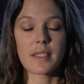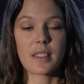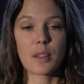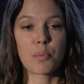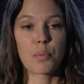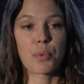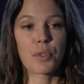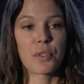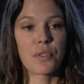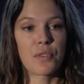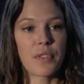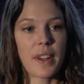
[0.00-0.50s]
to
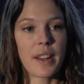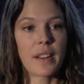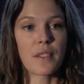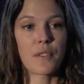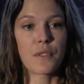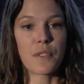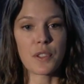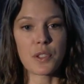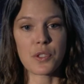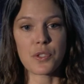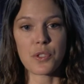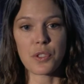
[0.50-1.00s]
prevent
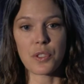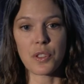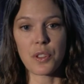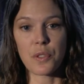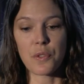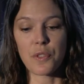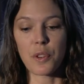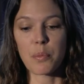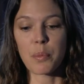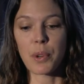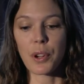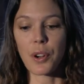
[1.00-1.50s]
fistula
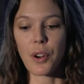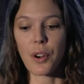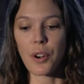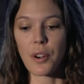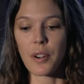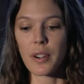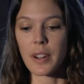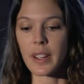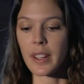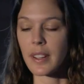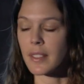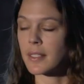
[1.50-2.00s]
from
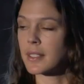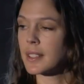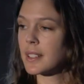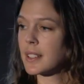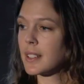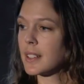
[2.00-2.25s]
occurring,